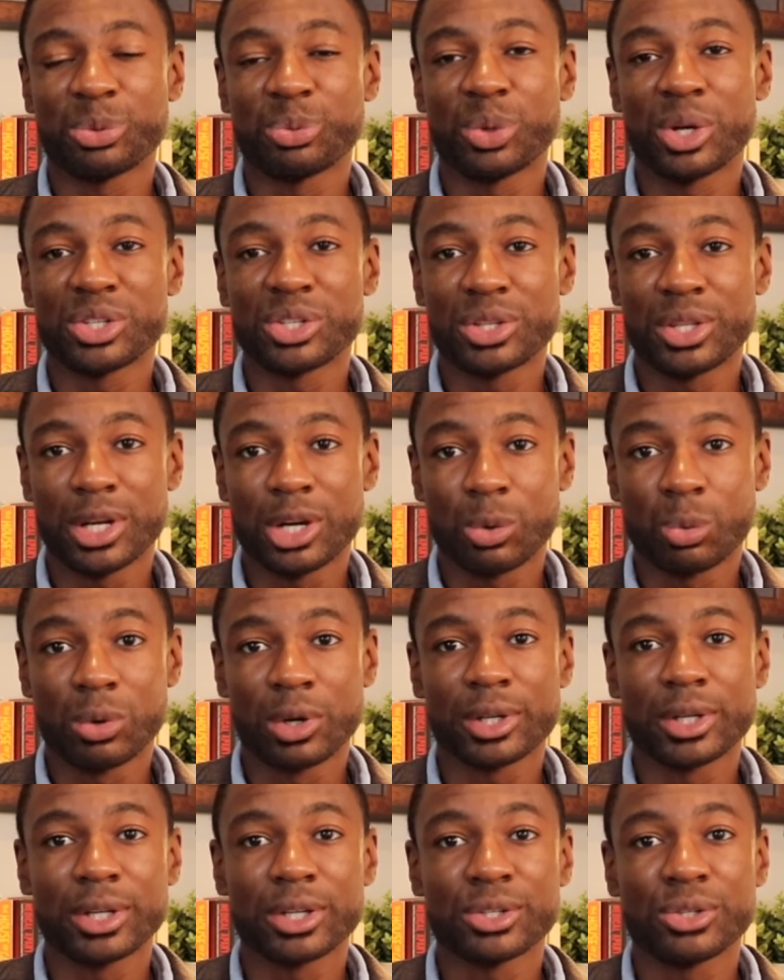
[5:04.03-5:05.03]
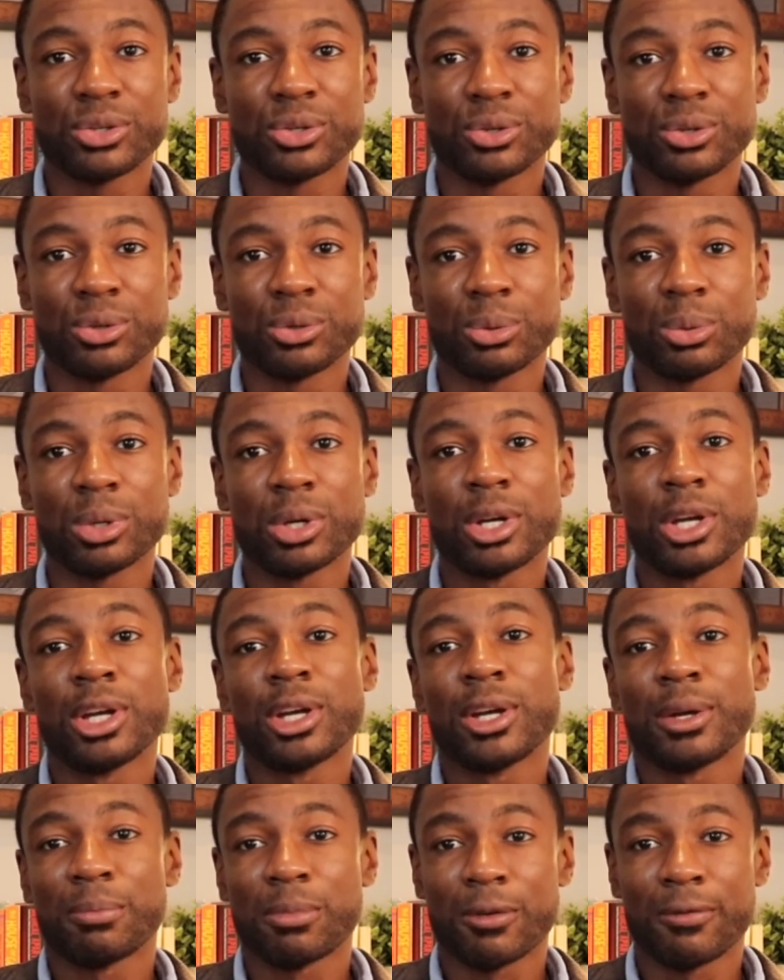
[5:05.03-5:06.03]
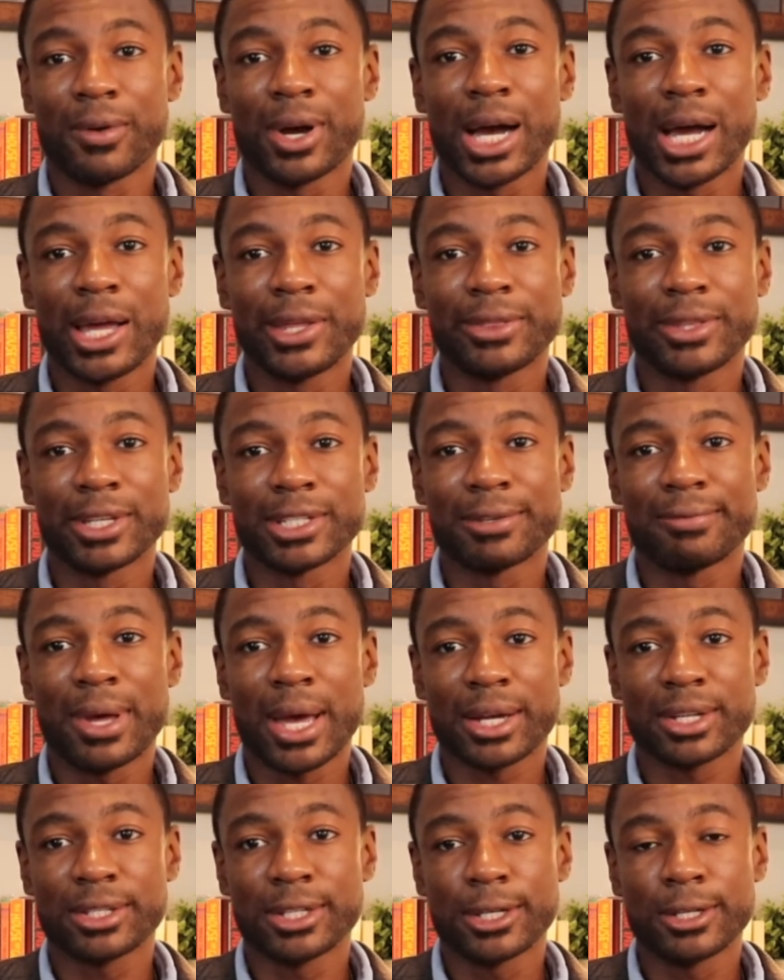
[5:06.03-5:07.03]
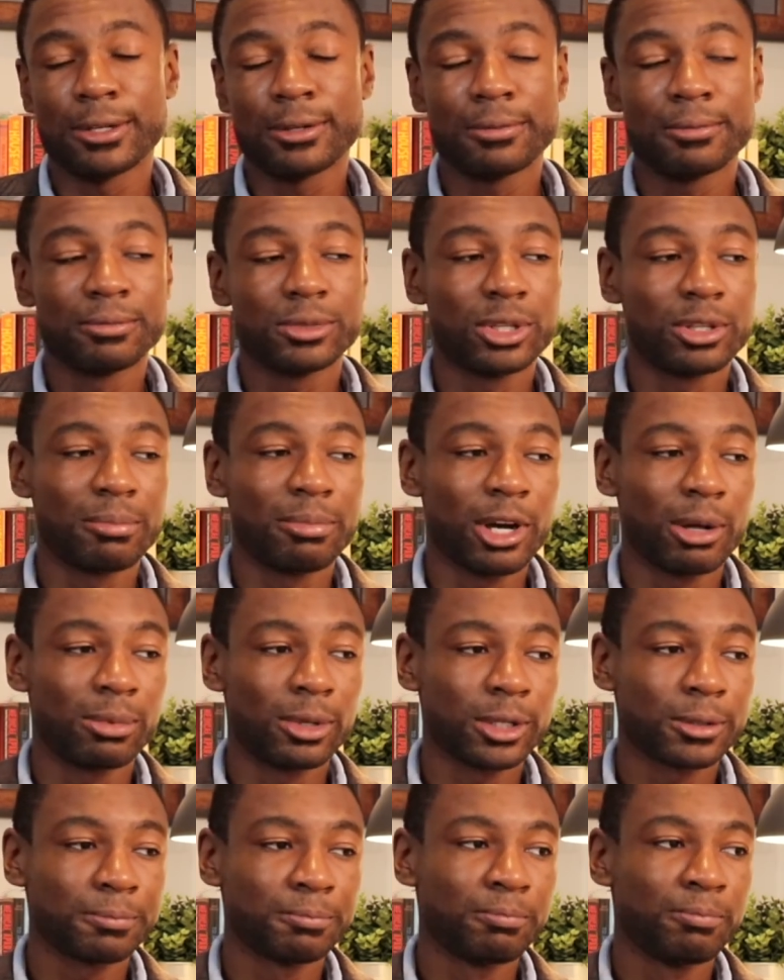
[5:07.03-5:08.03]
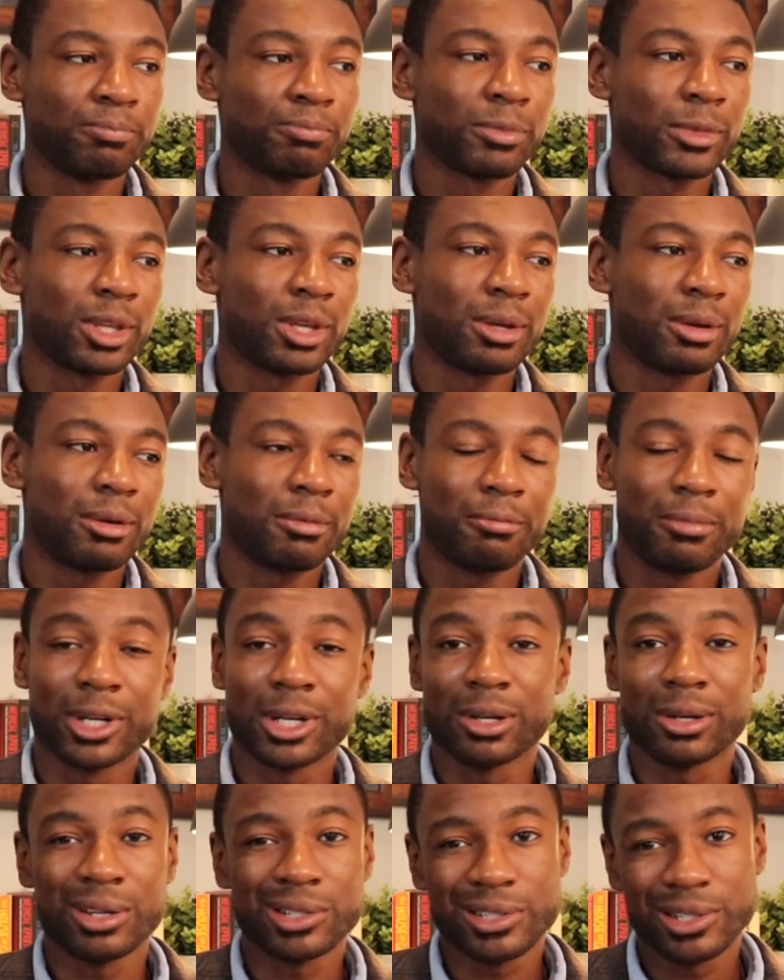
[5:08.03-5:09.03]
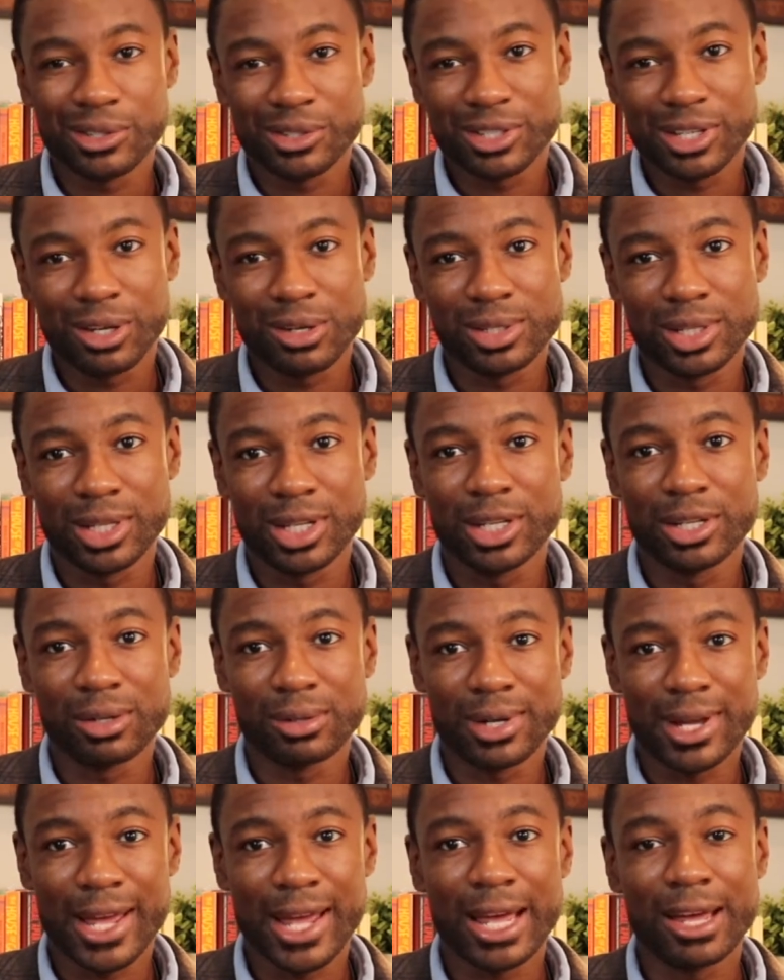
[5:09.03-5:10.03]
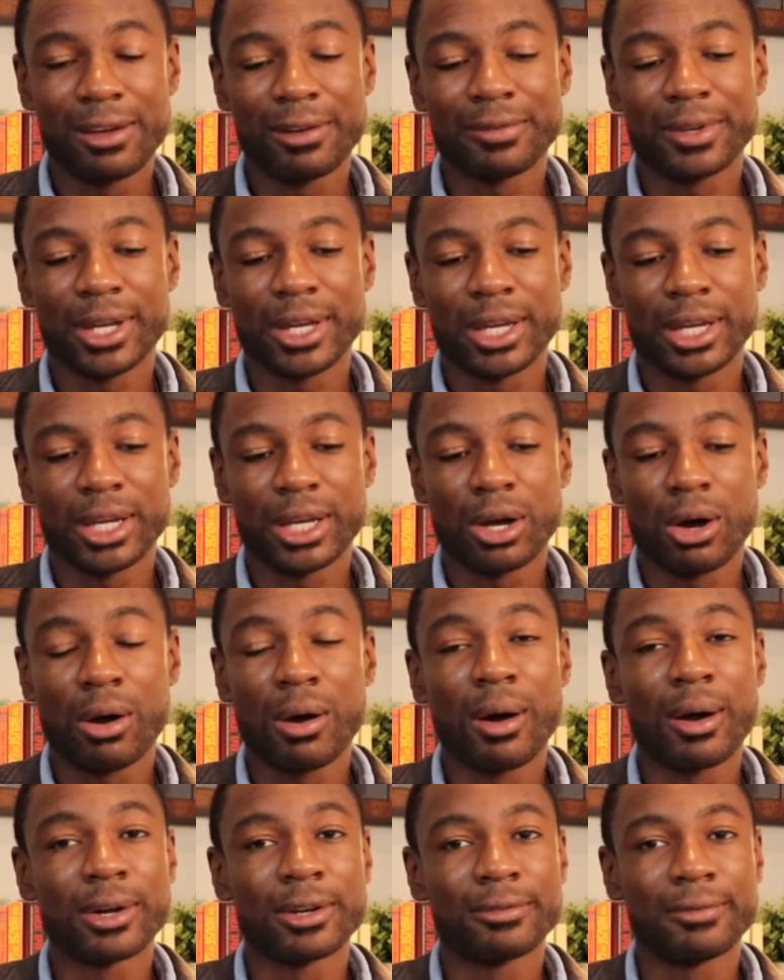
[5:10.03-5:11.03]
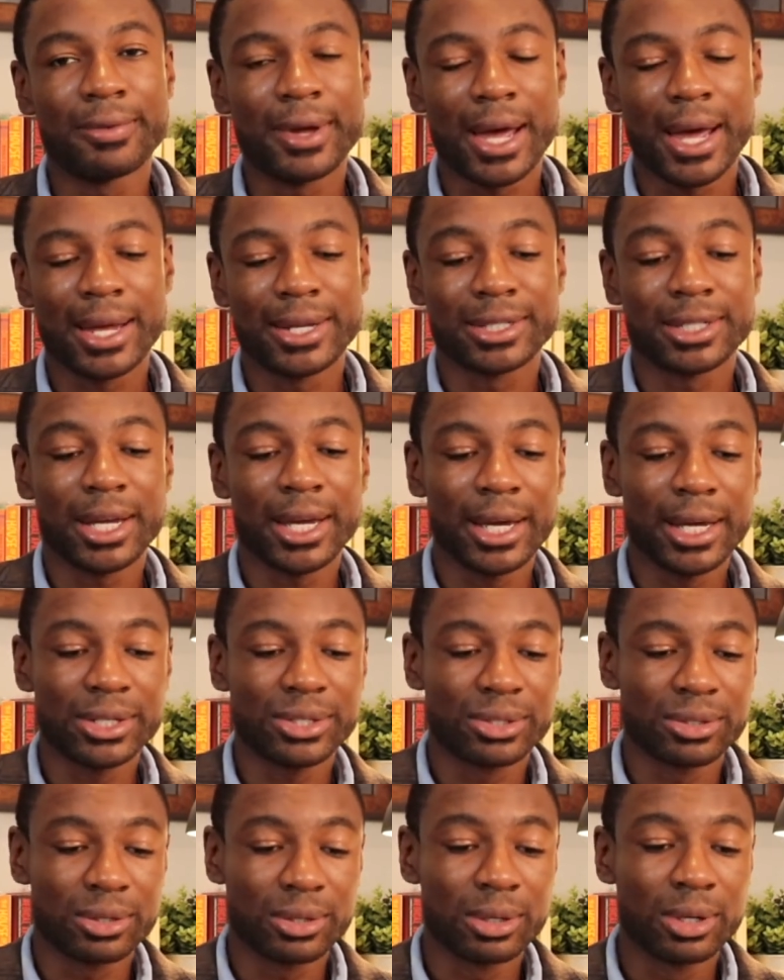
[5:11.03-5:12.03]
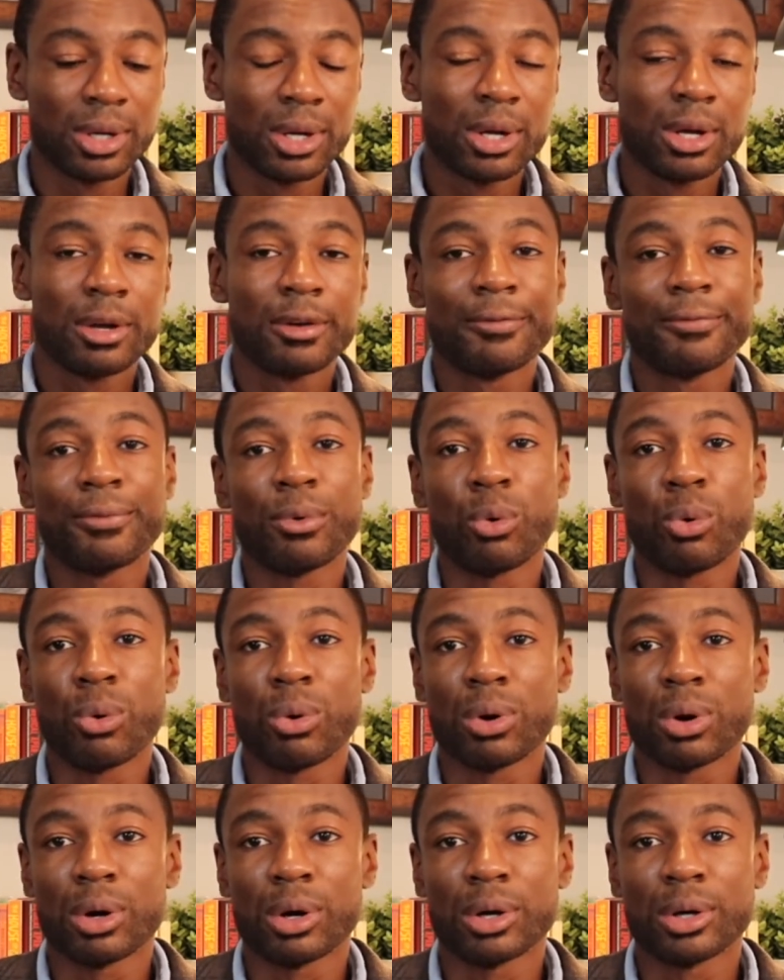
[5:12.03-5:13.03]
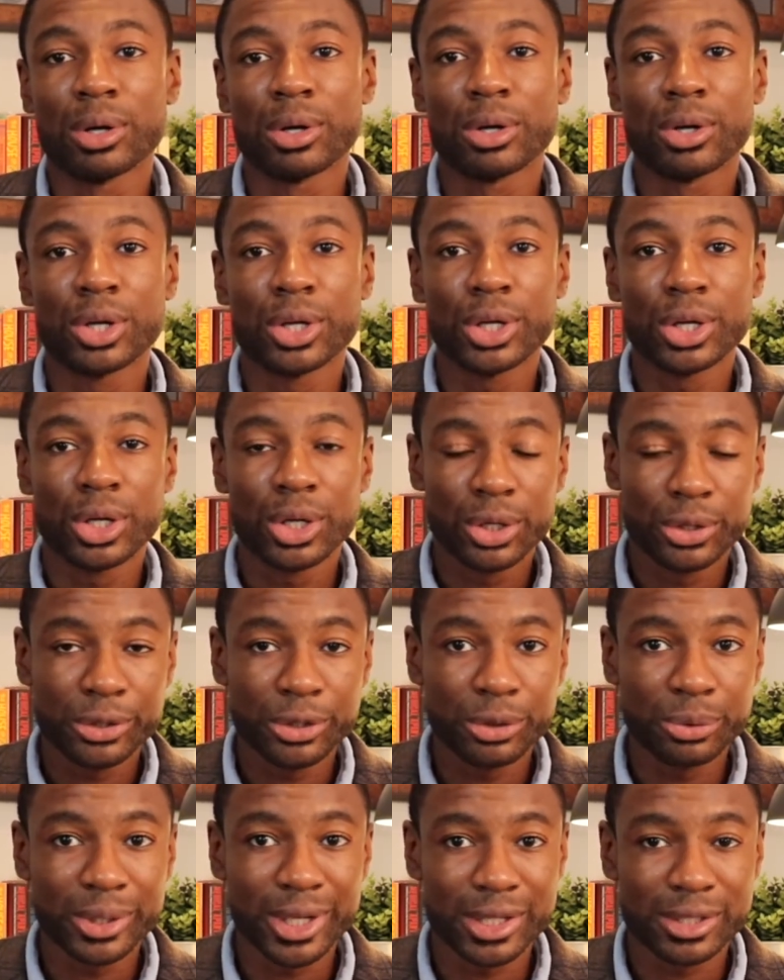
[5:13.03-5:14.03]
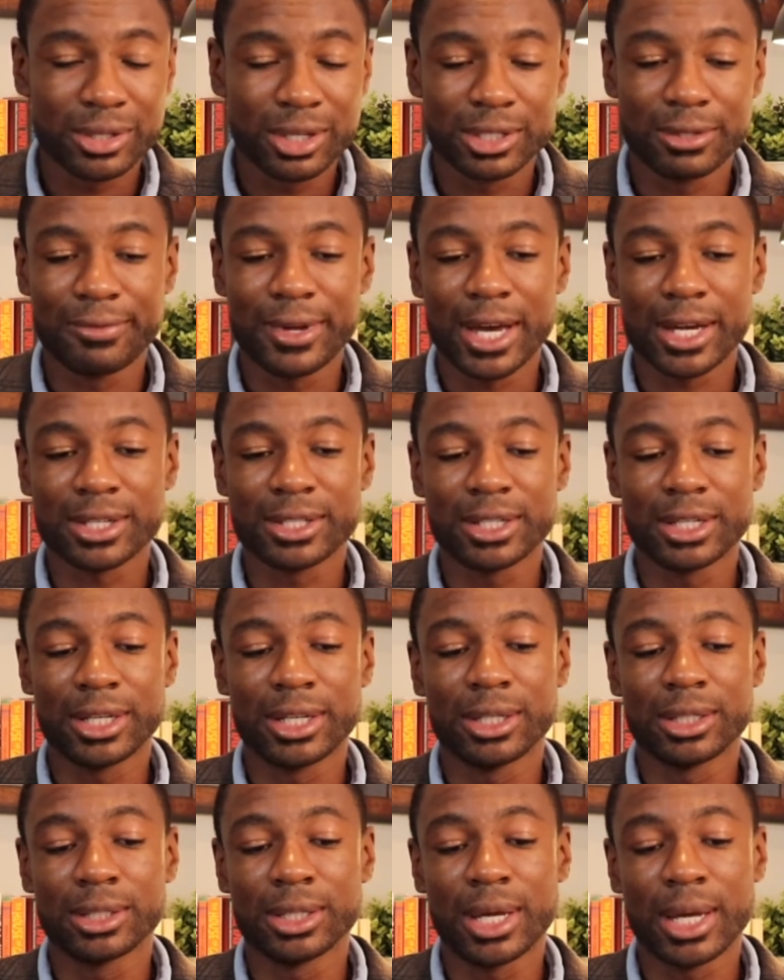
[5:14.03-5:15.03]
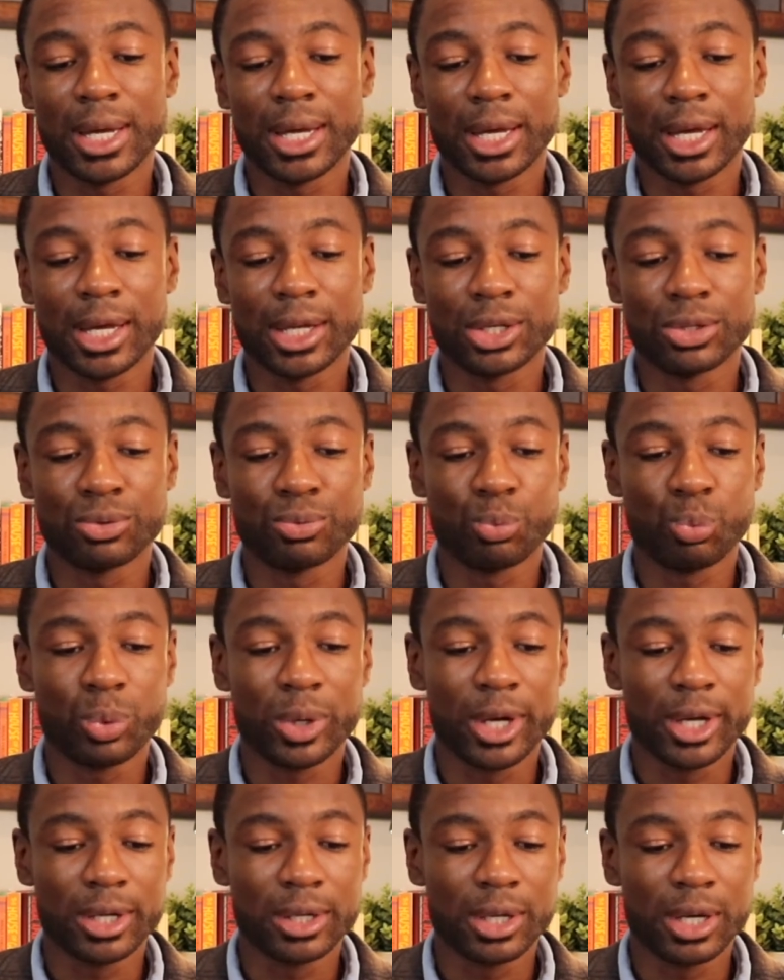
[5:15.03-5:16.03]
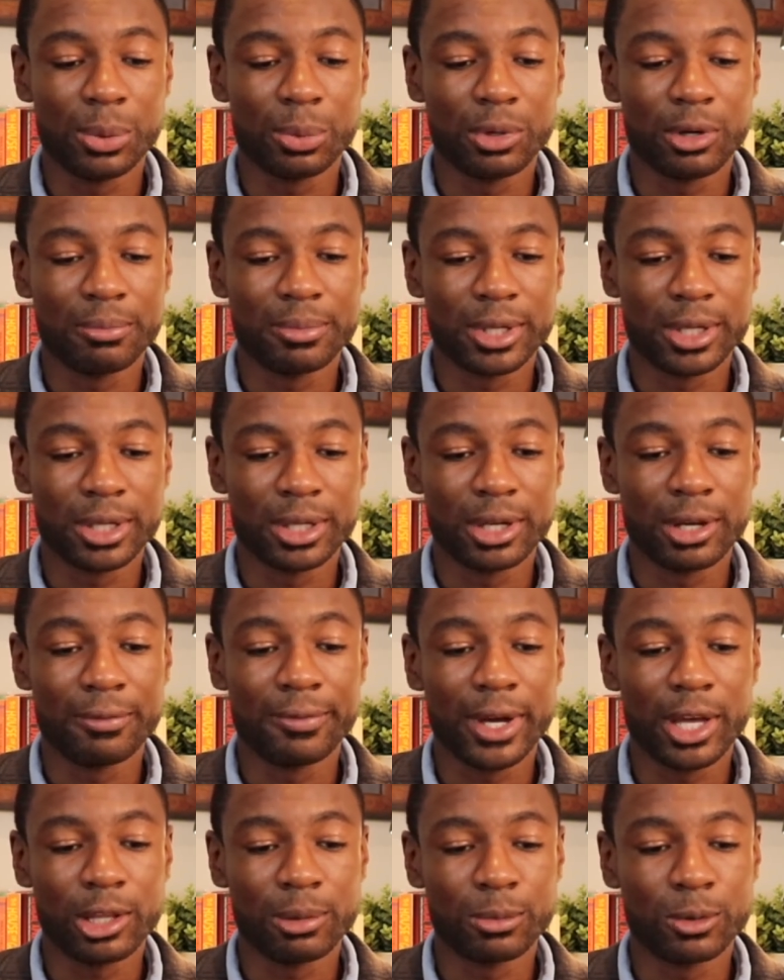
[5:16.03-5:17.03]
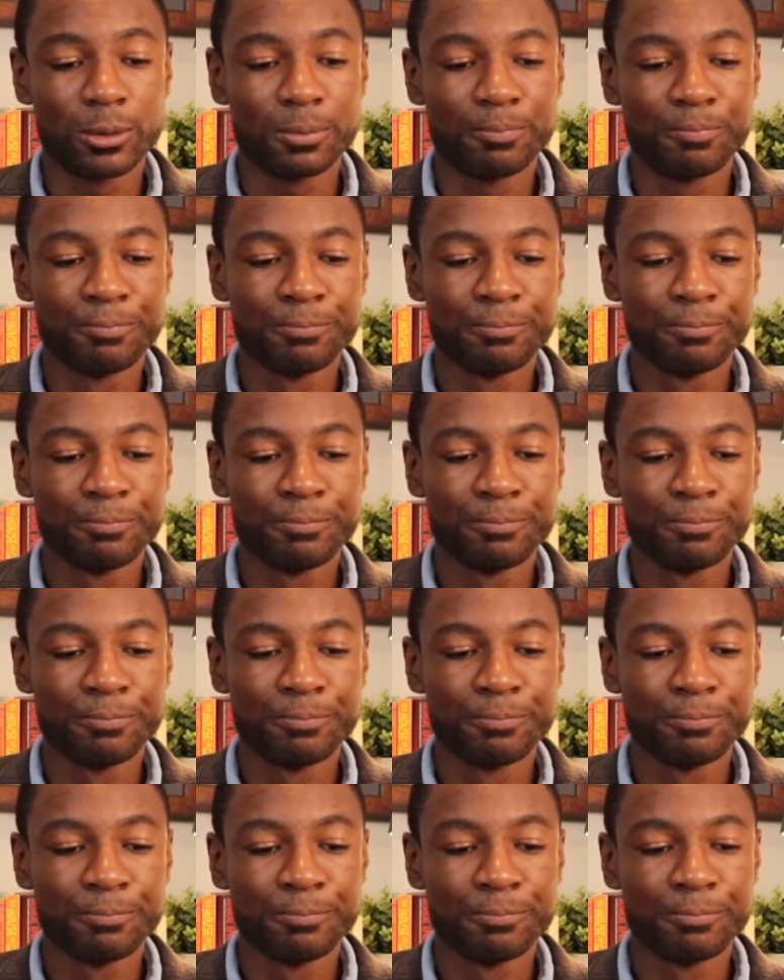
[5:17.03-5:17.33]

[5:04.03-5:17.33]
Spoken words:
which they're working to provide this vaccine to the public, but it also shows that they don't have a hard and fast answer for who gets this vaccine and when it will be available.